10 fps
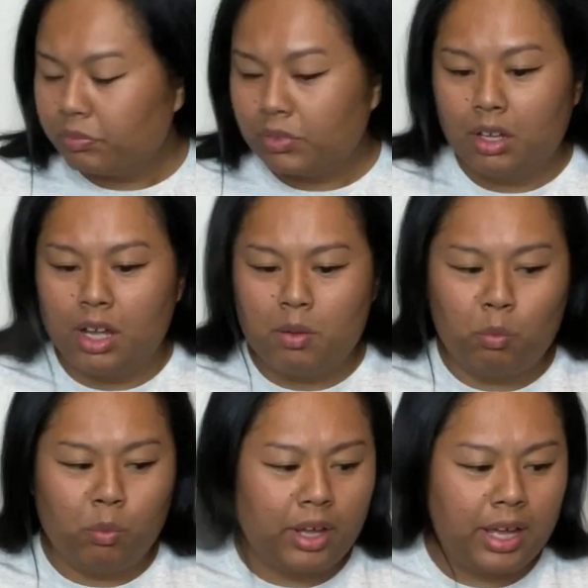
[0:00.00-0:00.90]

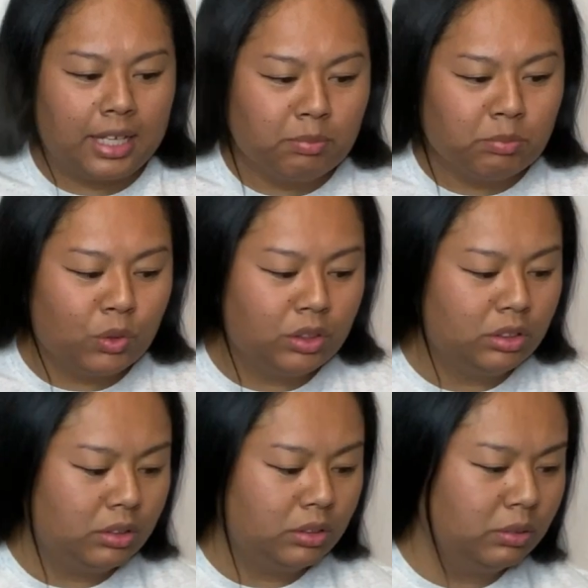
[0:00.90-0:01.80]
What I am going
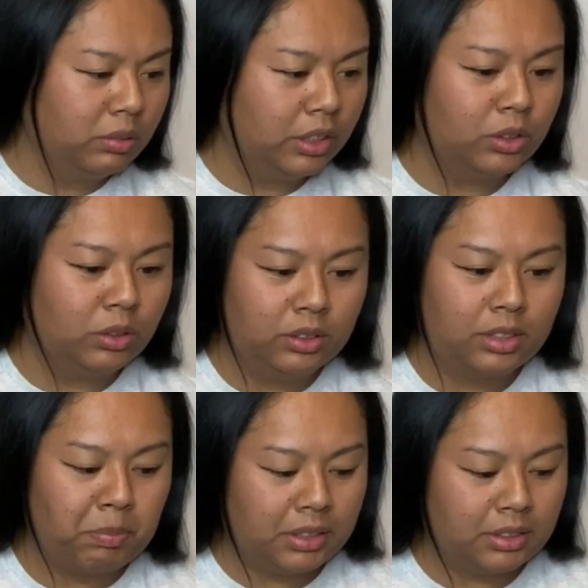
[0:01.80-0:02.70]
to do is show you
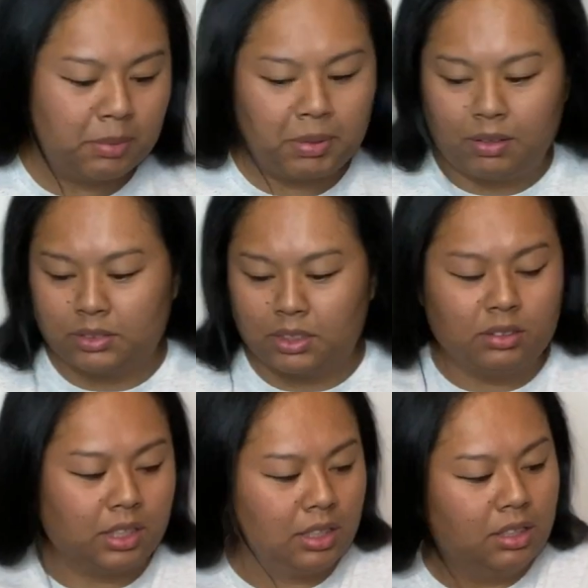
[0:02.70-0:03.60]
step by step how it's all
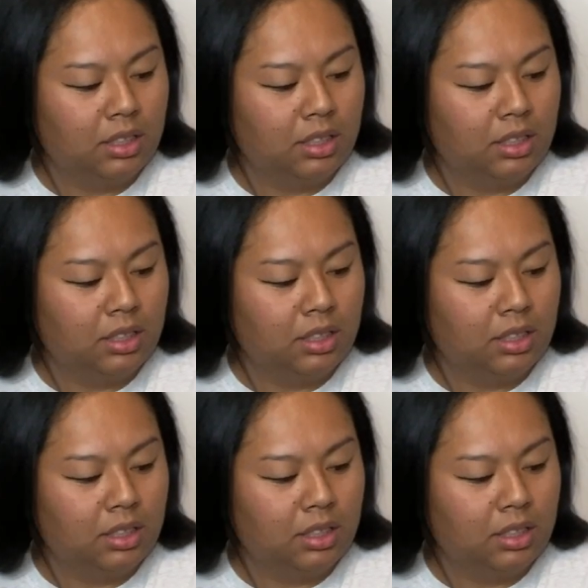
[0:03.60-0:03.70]
done.